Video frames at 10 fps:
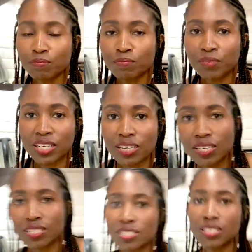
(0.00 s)

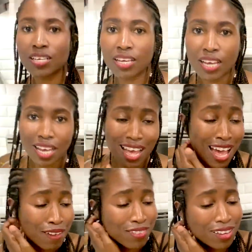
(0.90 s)
because
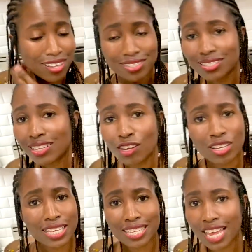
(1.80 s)
I'm not into all.
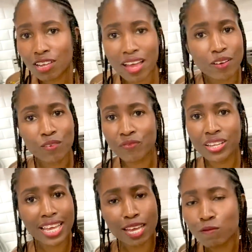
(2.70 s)
I don't feel
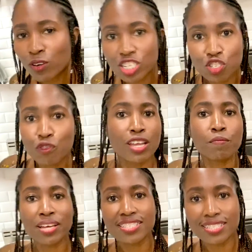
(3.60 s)
like I want to drink
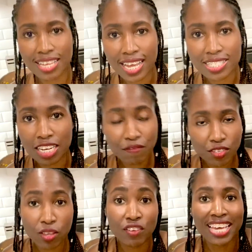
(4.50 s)
pesticides. And if
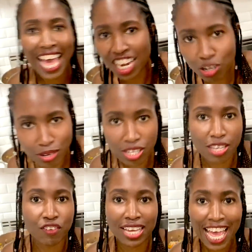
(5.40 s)
you can do it,
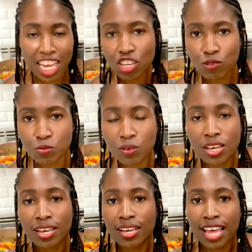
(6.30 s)
if you can use,
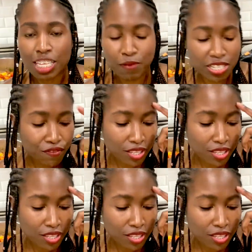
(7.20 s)
especially